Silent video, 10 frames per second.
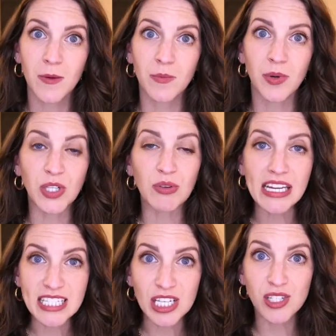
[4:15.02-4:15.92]
but you
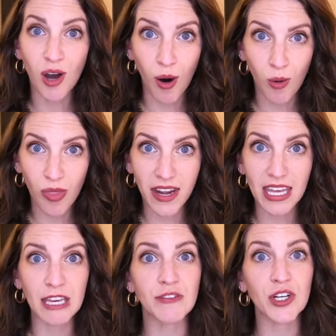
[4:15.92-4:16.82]
need to know that
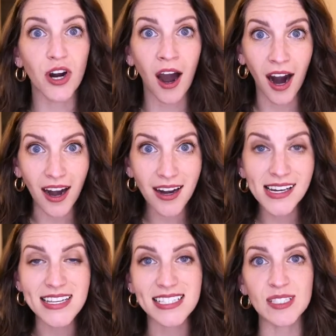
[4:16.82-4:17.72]
if your heart
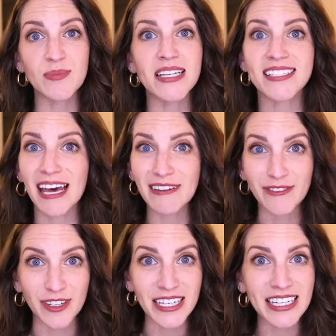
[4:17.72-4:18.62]
is to be set
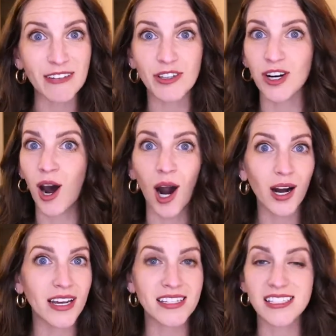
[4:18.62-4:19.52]
free, if your
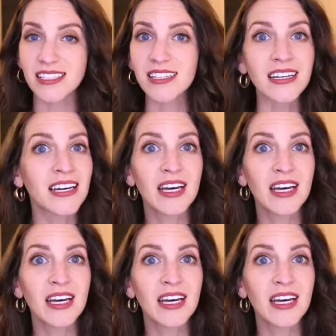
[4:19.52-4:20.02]
heart is to